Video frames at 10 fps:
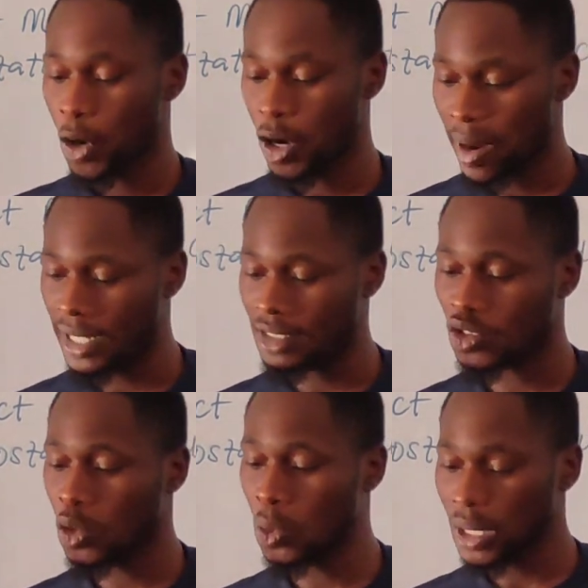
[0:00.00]
All right,
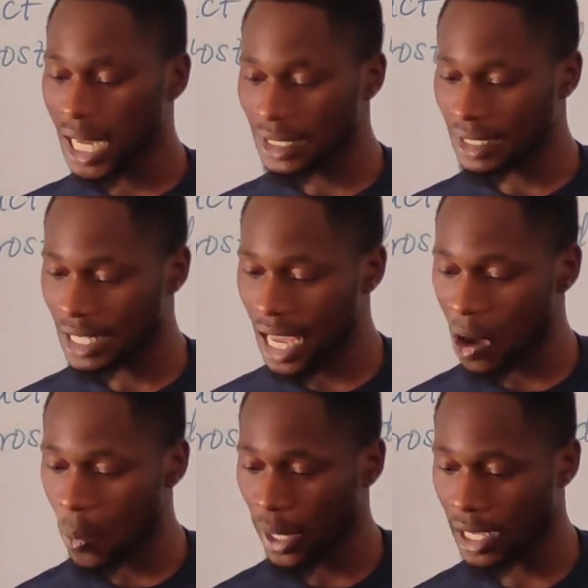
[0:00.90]
so that is
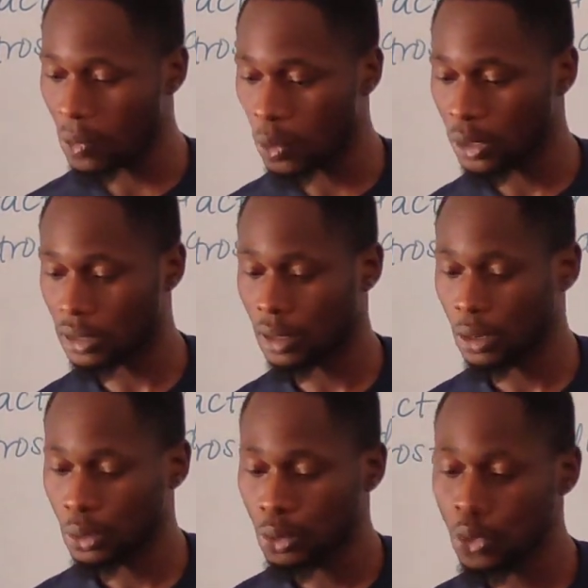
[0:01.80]
how we can what?
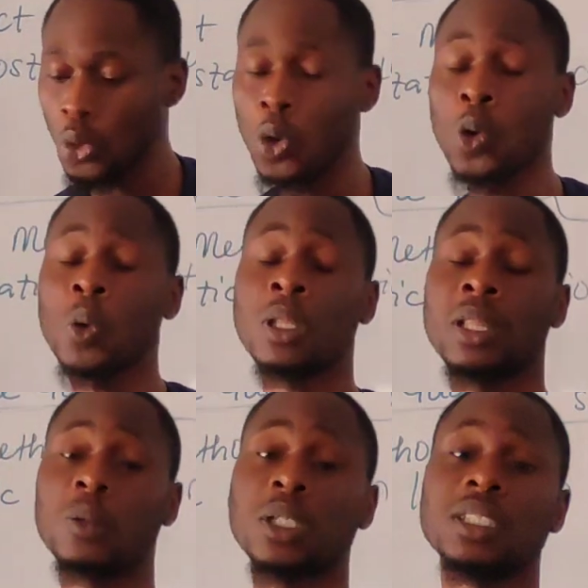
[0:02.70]
Know
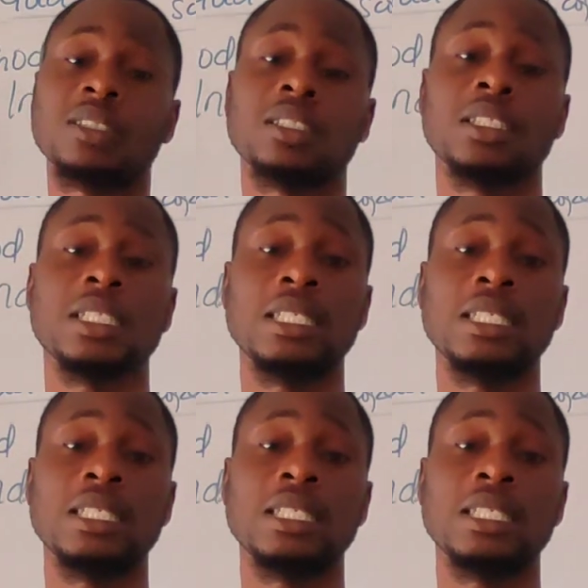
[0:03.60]
the what?